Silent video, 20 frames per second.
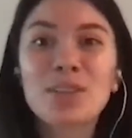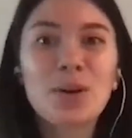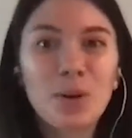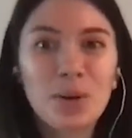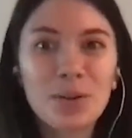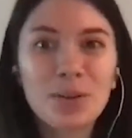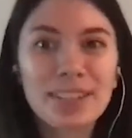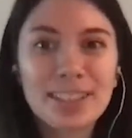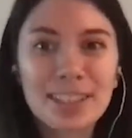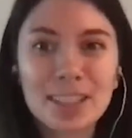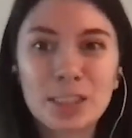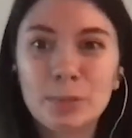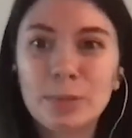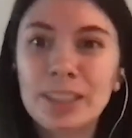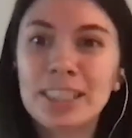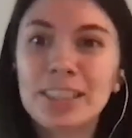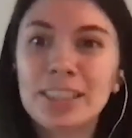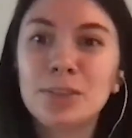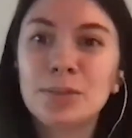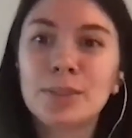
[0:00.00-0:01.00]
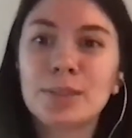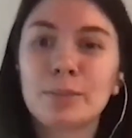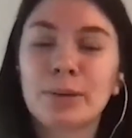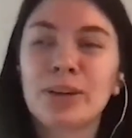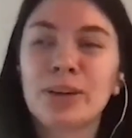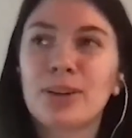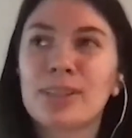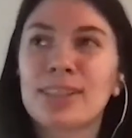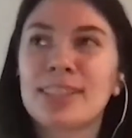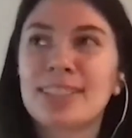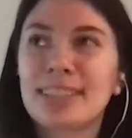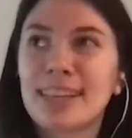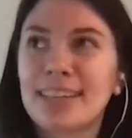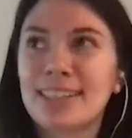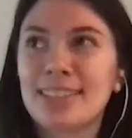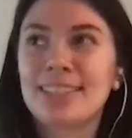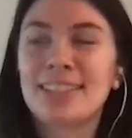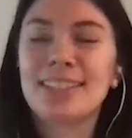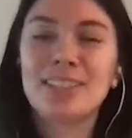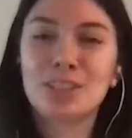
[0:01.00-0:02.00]
the only lesbian I knew was my earth
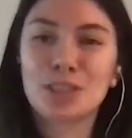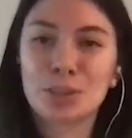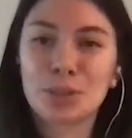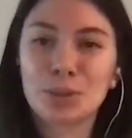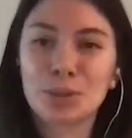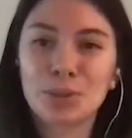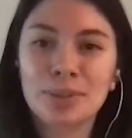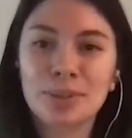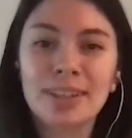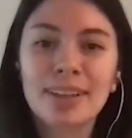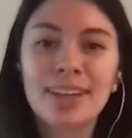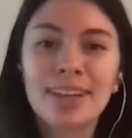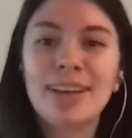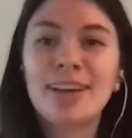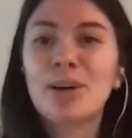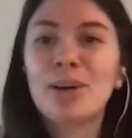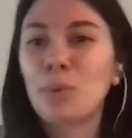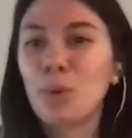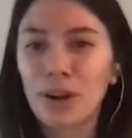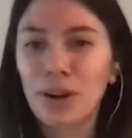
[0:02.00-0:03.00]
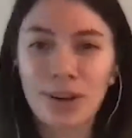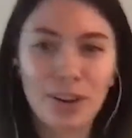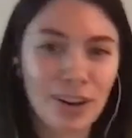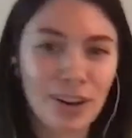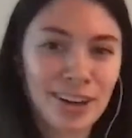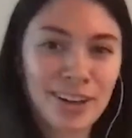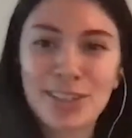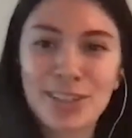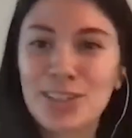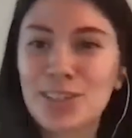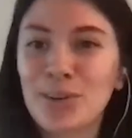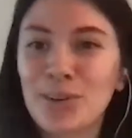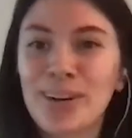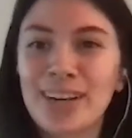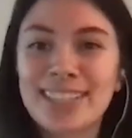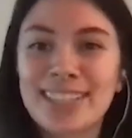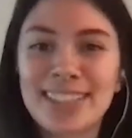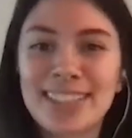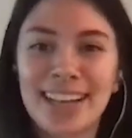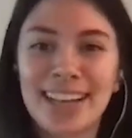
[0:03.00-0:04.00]
science teacher who wore cargo
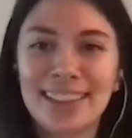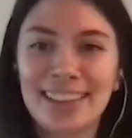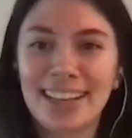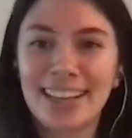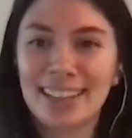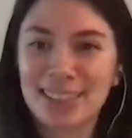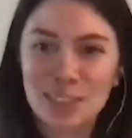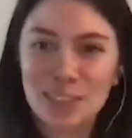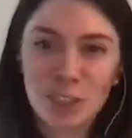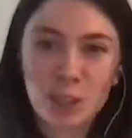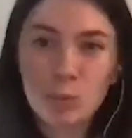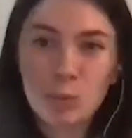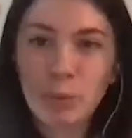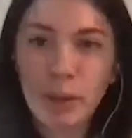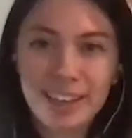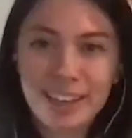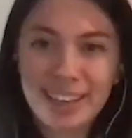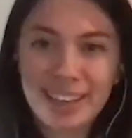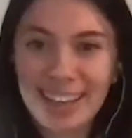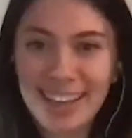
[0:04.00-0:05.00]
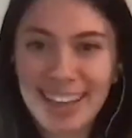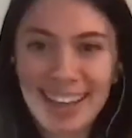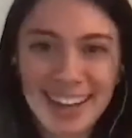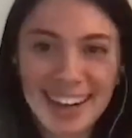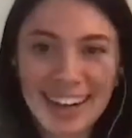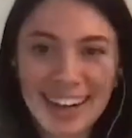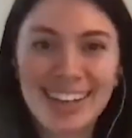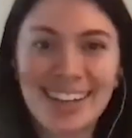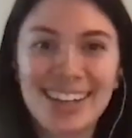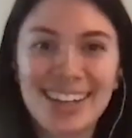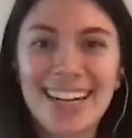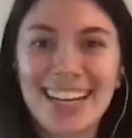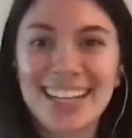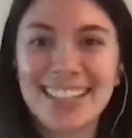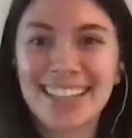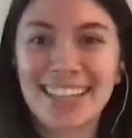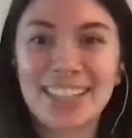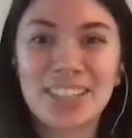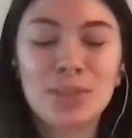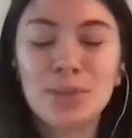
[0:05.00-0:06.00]
shorts and had like the spiky hair
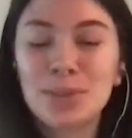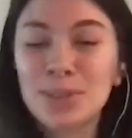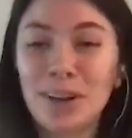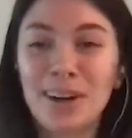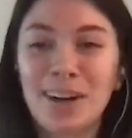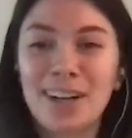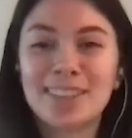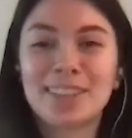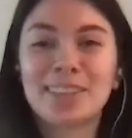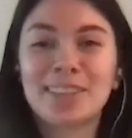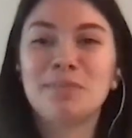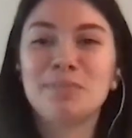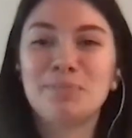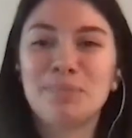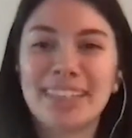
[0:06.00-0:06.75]
and like she was awesome.